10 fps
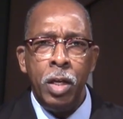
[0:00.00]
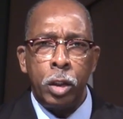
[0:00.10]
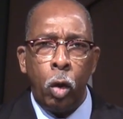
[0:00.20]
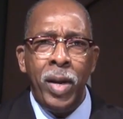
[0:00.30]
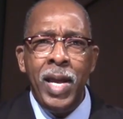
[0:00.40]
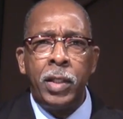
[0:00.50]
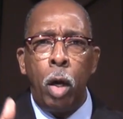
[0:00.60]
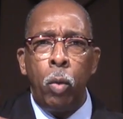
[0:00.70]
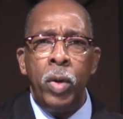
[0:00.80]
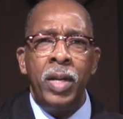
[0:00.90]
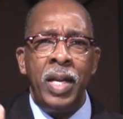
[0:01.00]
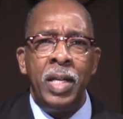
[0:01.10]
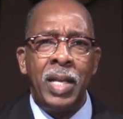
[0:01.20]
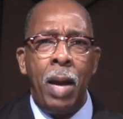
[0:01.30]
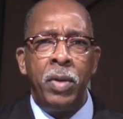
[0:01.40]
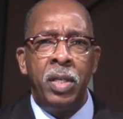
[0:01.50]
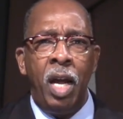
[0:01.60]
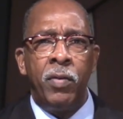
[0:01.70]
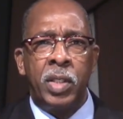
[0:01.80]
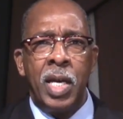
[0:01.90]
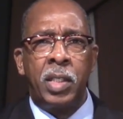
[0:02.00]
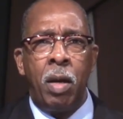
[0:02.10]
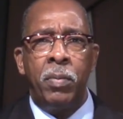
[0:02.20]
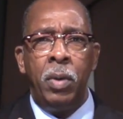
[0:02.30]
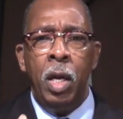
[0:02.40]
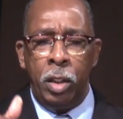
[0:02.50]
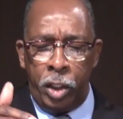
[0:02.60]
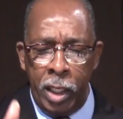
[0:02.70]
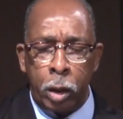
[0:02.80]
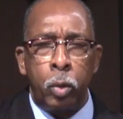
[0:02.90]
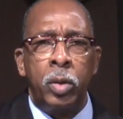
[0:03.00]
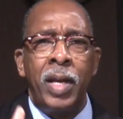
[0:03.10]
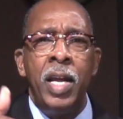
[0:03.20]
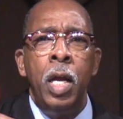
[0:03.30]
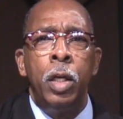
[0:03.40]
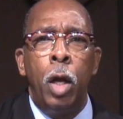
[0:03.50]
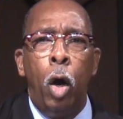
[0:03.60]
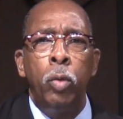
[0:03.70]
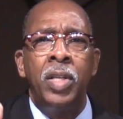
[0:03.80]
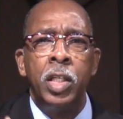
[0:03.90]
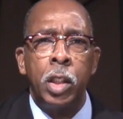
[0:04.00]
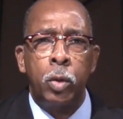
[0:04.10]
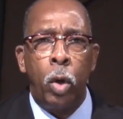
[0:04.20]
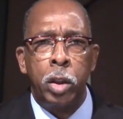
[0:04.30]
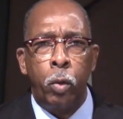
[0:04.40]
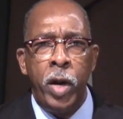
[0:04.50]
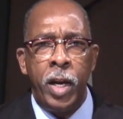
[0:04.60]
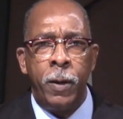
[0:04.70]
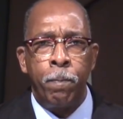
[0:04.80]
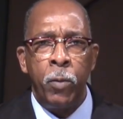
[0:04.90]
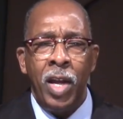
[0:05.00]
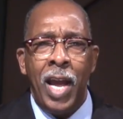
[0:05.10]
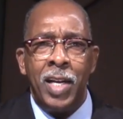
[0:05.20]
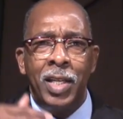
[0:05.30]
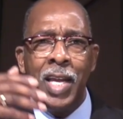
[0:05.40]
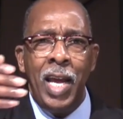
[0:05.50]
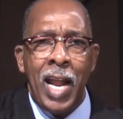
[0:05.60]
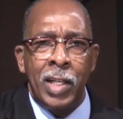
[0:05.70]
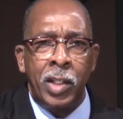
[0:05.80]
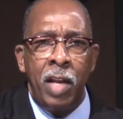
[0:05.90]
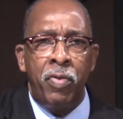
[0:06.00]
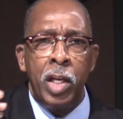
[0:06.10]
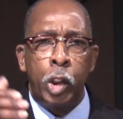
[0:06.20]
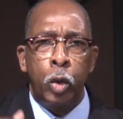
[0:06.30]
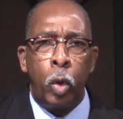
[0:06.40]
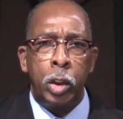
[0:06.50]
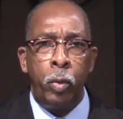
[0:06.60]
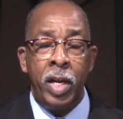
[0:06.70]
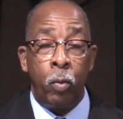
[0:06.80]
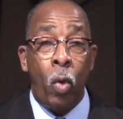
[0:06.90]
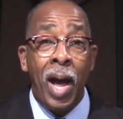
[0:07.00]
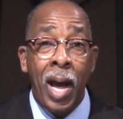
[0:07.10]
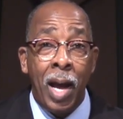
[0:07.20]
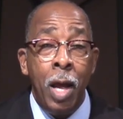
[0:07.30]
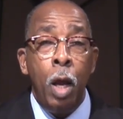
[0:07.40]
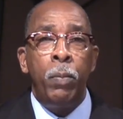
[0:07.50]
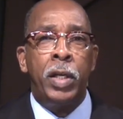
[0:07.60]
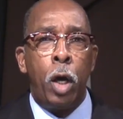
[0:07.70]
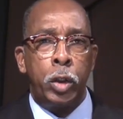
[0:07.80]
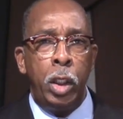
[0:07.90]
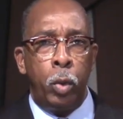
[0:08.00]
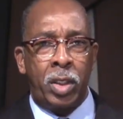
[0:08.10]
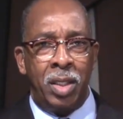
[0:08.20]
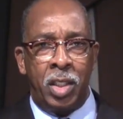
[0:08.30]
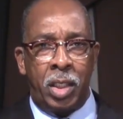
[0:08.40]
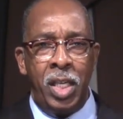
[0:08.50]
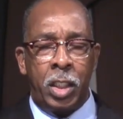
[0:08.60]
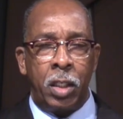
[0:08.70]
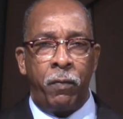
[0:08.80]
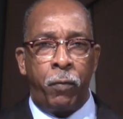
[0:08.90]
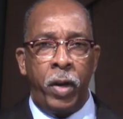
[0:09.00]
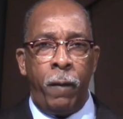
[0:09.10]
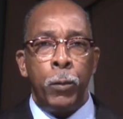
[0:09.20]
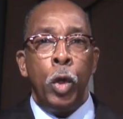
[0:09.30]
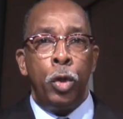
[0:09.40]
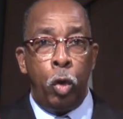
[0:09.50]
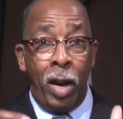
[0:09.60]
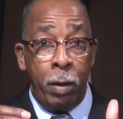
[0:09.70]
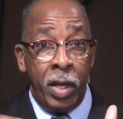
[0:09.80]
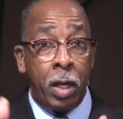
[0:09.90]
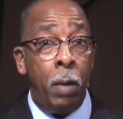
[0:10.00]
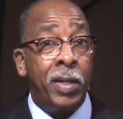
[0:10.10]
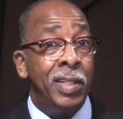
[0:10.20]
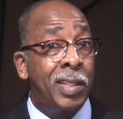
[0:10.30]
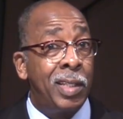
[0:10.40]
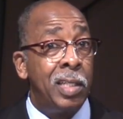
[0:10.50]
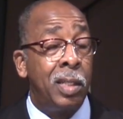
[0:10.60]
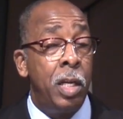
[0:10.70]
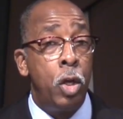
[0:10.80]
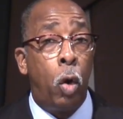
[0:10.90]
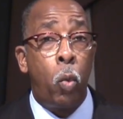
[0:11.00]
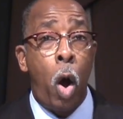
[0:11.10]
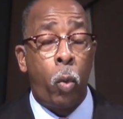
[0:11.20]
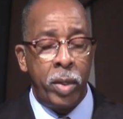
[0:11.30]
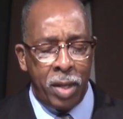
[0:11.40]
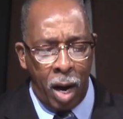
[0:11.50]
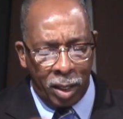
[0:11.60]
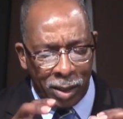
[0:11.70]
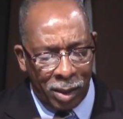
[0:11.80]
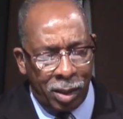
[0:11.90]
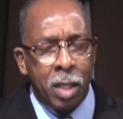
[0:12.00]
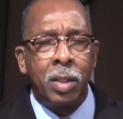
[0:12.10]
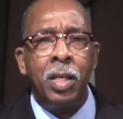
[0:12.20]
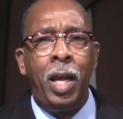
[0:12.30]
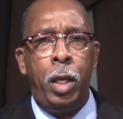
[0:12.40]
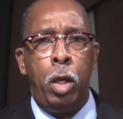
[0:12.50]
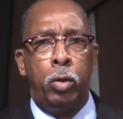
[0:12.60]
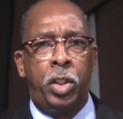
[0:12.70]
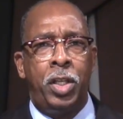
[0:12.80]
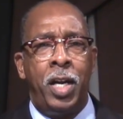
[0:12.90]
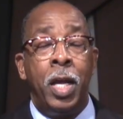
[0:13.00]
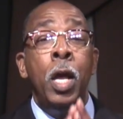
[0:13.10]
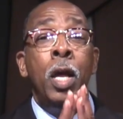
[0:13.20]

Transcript: So he told when anytime the devil says something, Jesus will say, No, this is what's written. And again, I say, This is what's written. Why? Because he was consistent, friend. You're gonna have to become consistent in your walk with God, consistent in your study,